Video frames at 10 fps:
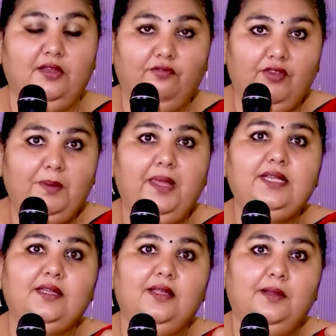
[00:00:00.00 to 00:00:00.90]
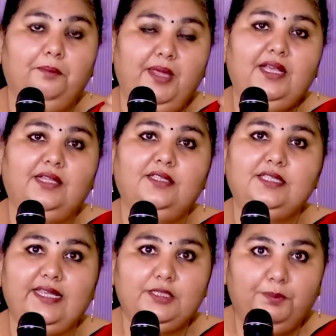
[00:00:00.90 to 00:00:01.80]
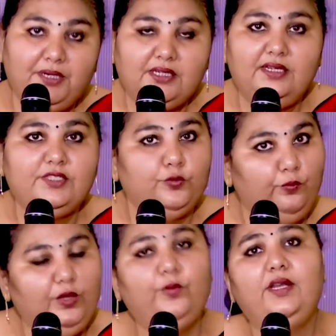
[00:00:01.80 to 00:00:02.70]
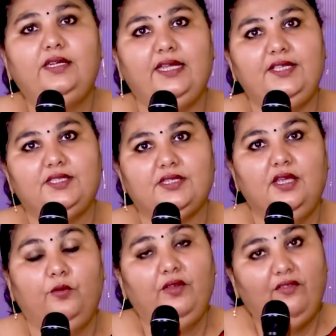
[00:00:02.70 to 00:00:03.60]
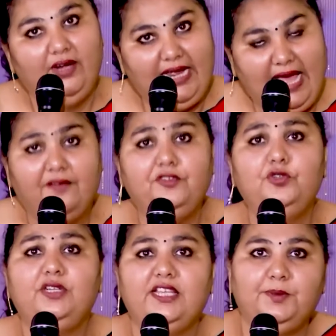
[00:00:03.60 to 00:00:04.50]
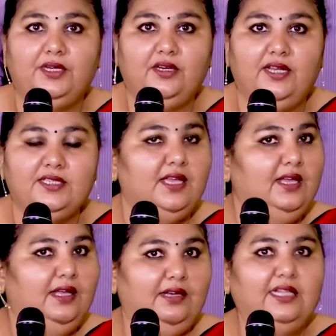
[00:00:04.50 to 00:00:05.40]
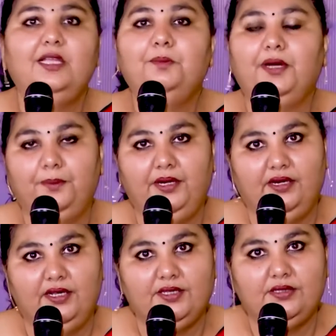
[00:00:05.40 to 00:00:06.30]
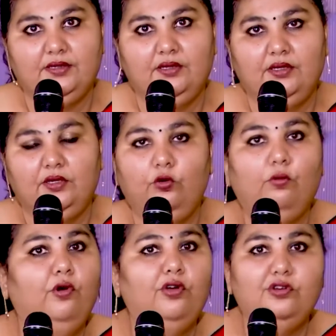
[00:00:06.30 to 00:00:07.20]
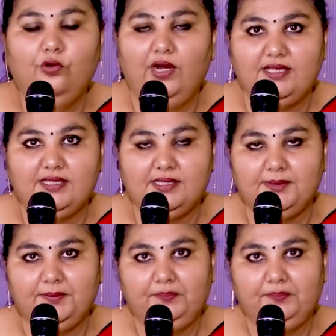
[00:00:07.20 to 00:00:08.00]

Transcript: If we make make others taste bitterness, we will taste, we will have to taste bitterness, nothing but bitterness. No more, no less.